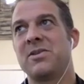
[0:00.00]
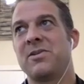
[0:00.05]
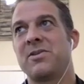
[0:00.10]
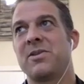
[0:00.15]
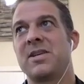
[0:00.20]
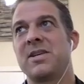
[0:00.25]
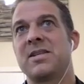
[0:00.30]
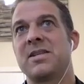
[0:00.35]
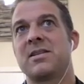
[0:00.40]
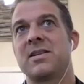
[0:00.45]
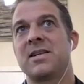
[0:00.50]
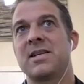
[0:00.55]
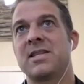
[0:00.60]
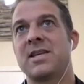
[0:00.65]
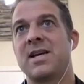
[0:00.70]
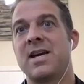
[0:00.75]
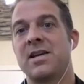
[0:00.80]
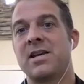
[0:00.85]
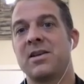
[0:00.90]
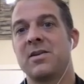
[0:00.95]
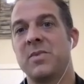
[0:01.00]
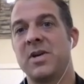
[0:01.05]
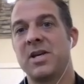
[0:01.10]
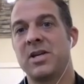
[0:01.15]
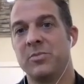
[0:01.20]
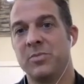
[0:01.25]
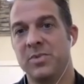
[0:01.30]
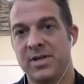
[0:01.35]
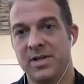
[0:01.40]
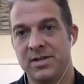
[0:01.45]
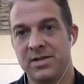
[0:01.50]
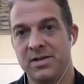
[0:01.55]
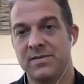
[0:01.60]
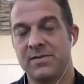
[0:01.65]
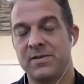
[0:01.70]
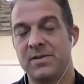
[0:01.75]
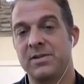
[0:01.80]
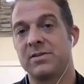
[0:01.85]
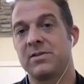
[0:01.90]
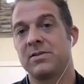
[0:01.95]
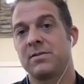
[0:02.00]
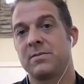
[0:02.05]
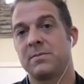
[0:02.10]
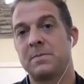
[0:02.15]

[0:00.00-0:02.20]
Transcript: things like that can make a big difference.